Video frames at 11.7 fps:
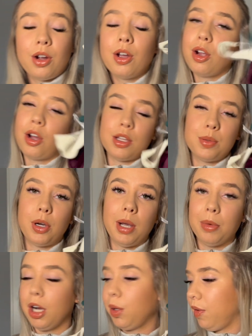couldn't go to
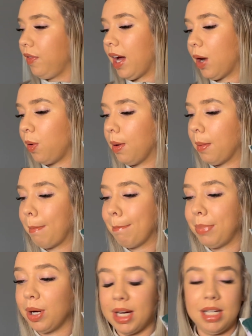Primark without
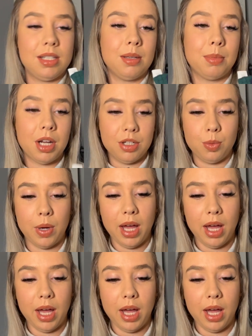buying some underwear,